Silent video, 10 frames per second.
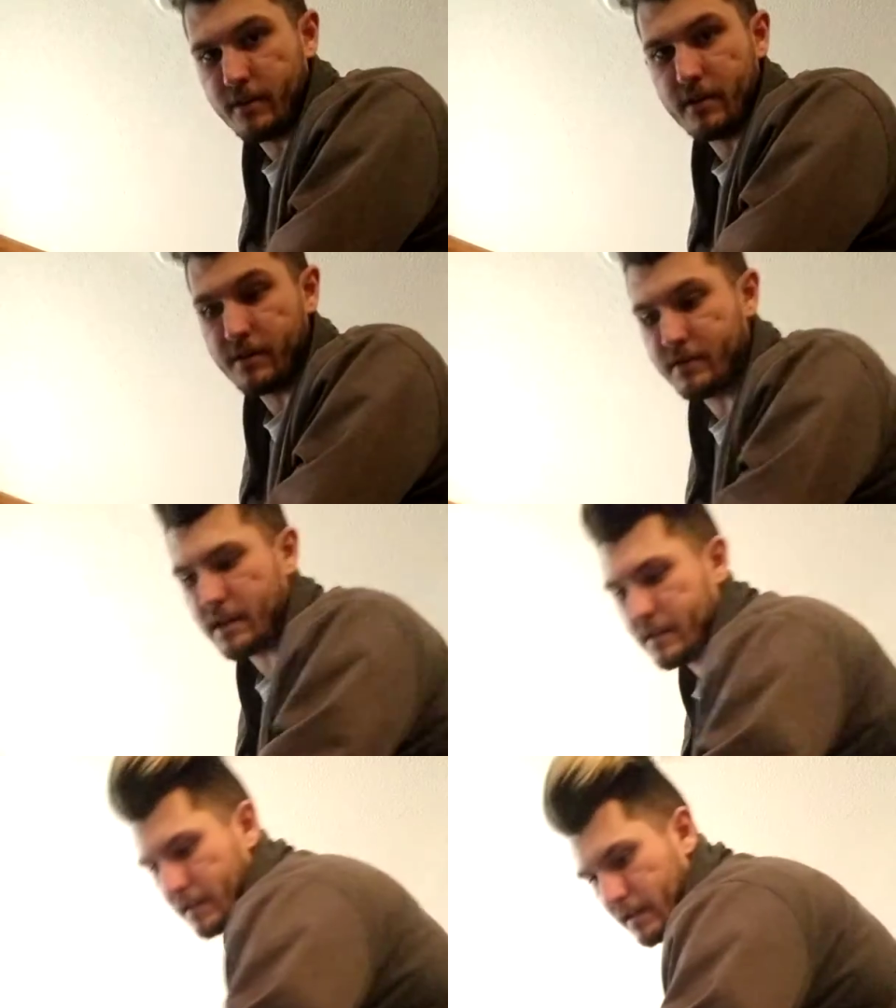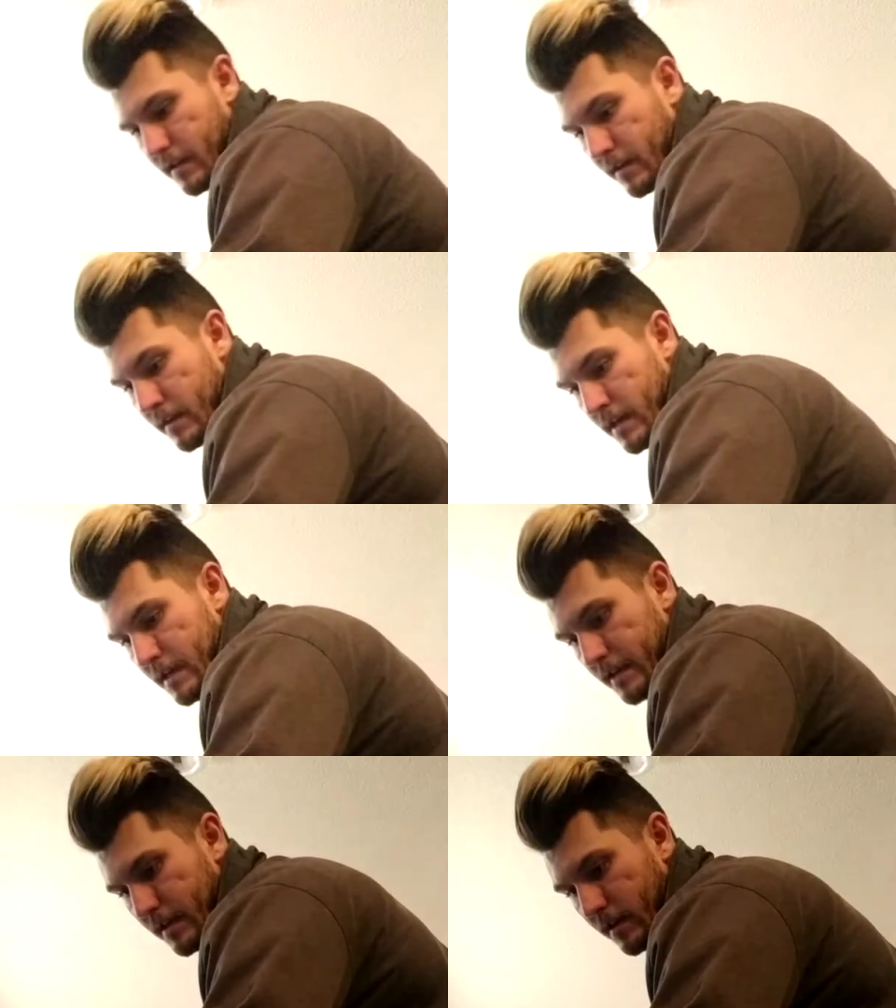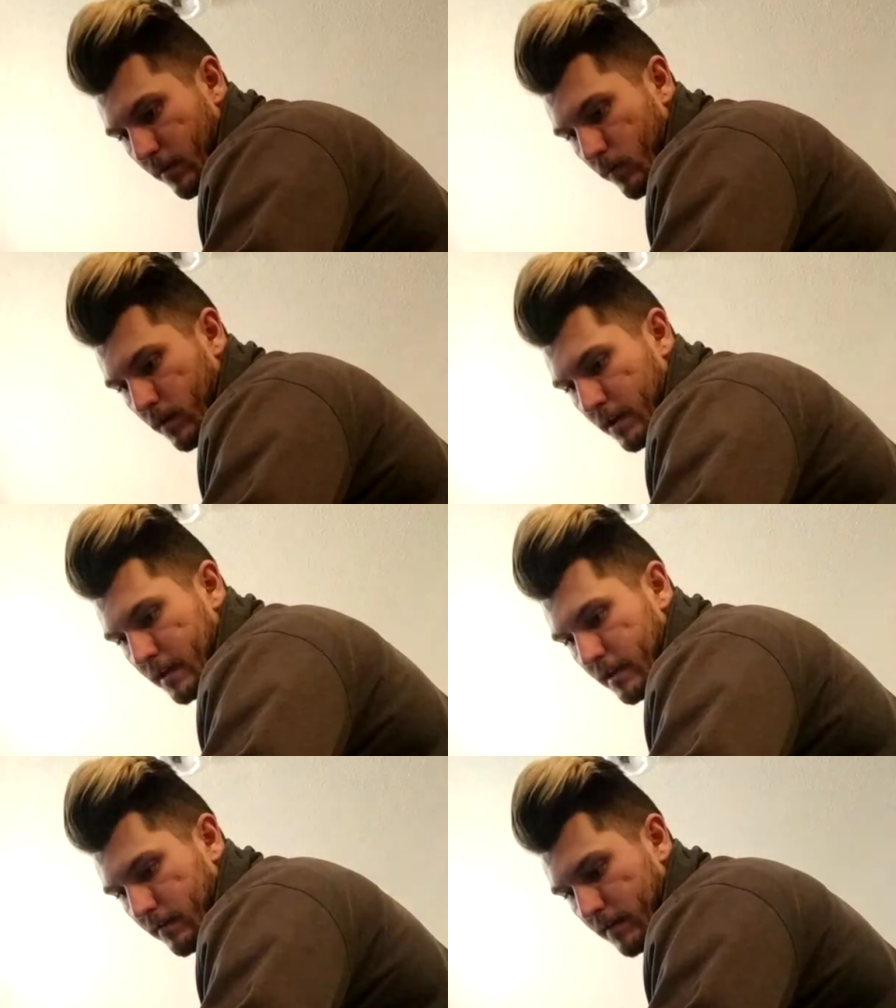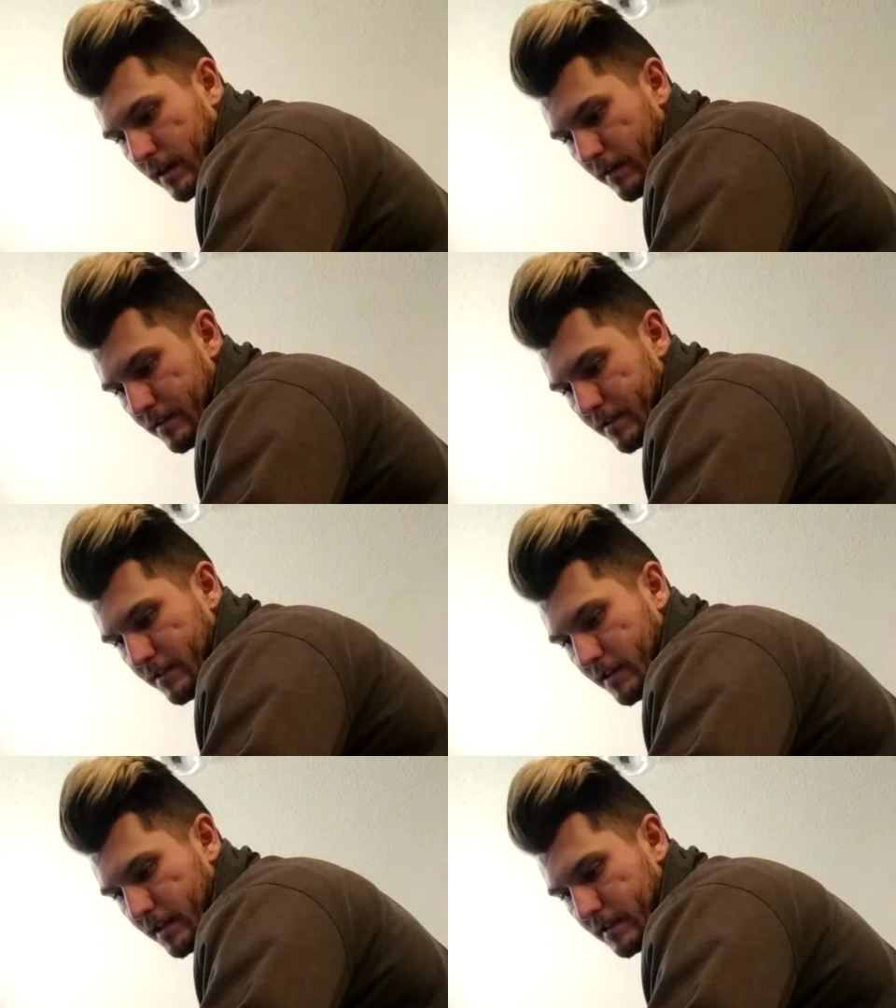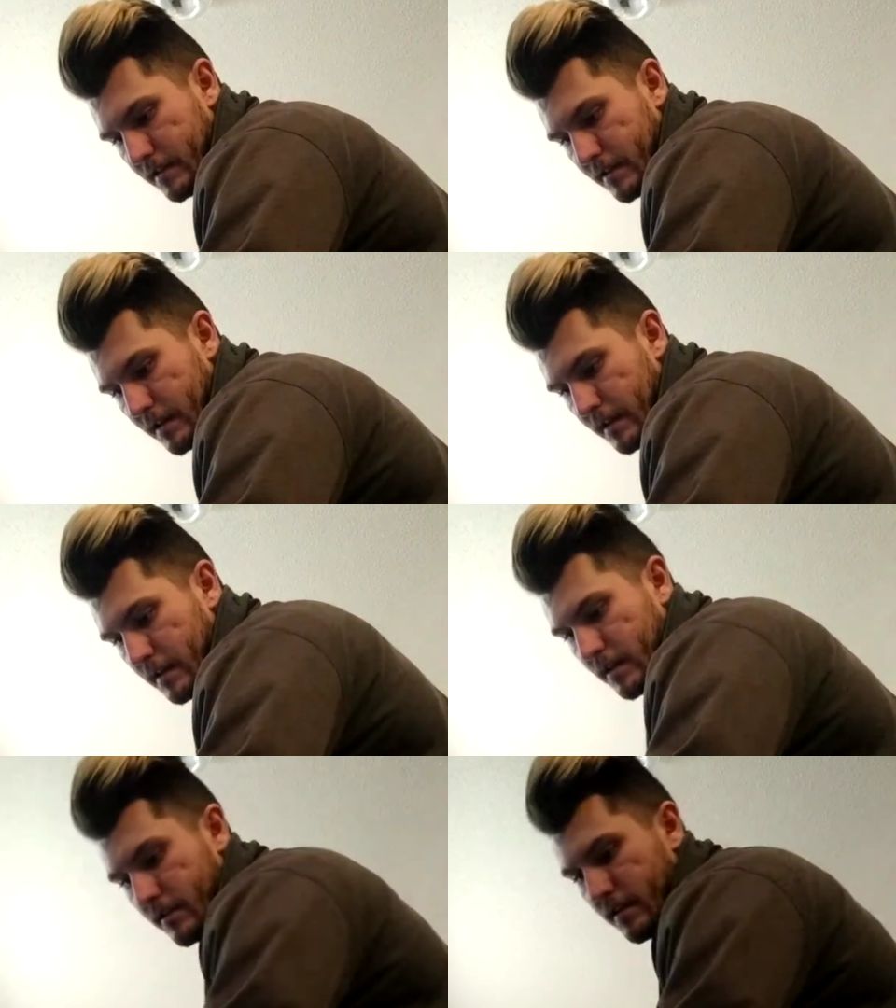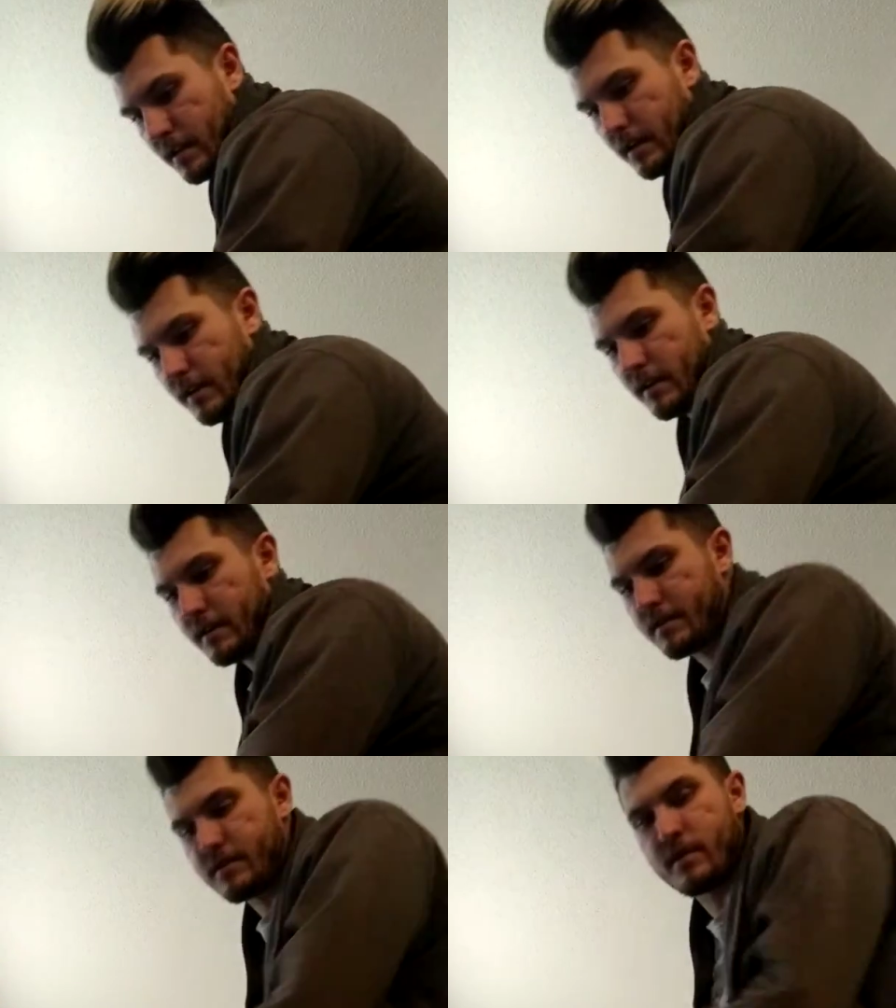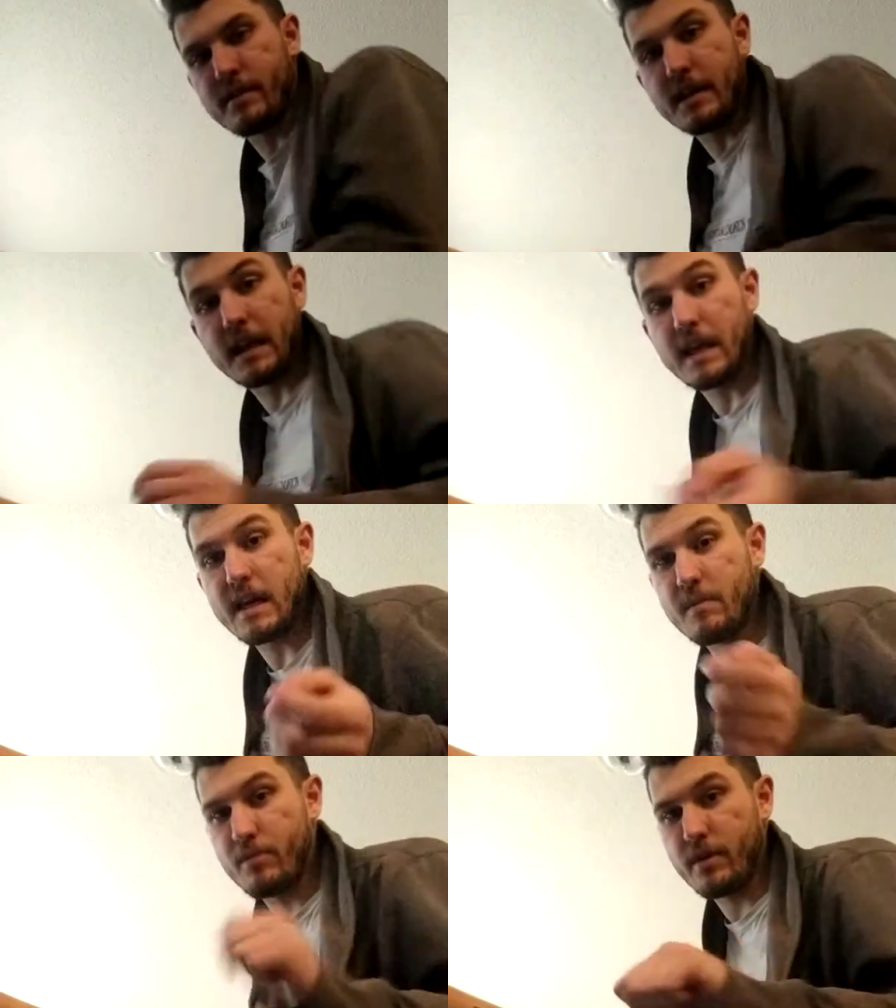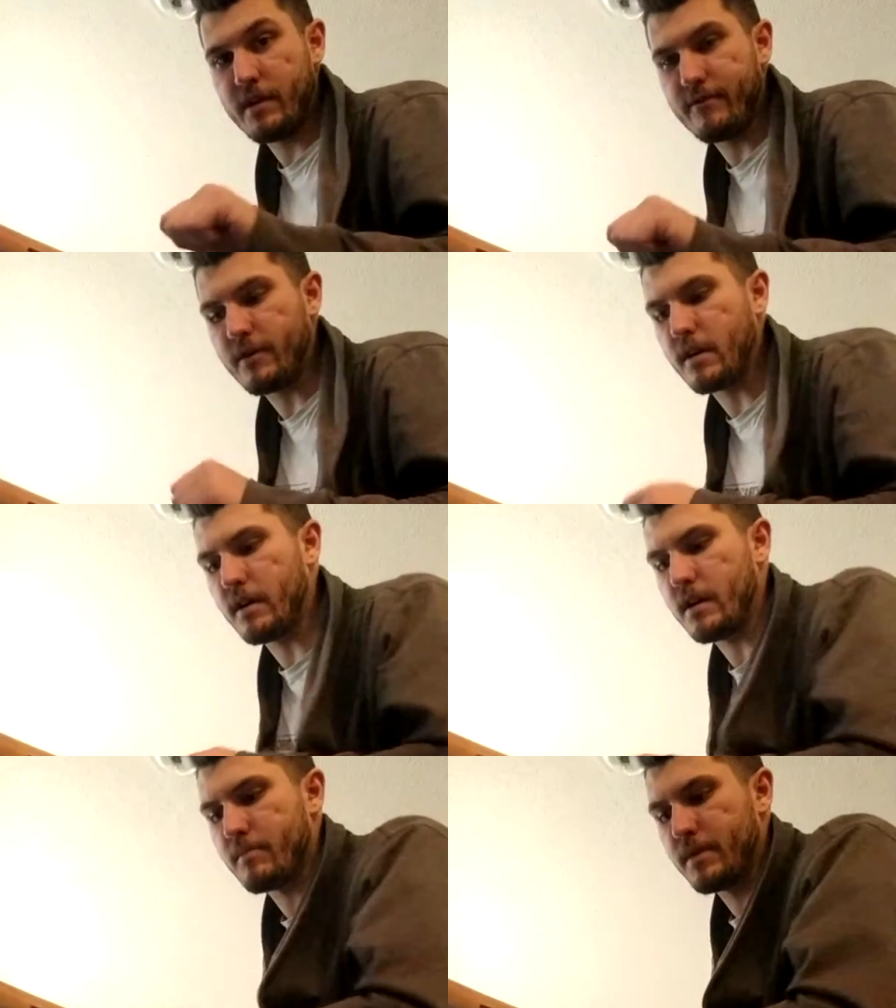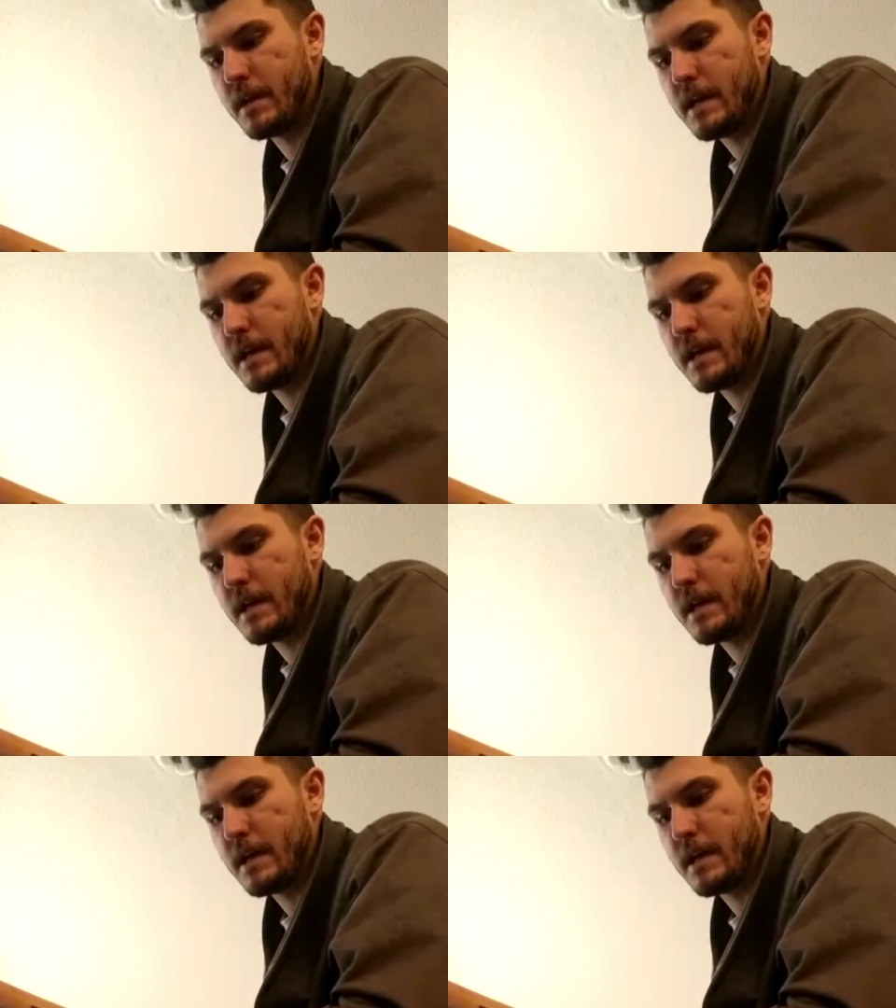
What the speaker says: You could use any setting that you want, and what I would suggest is turn the decay pretty far up,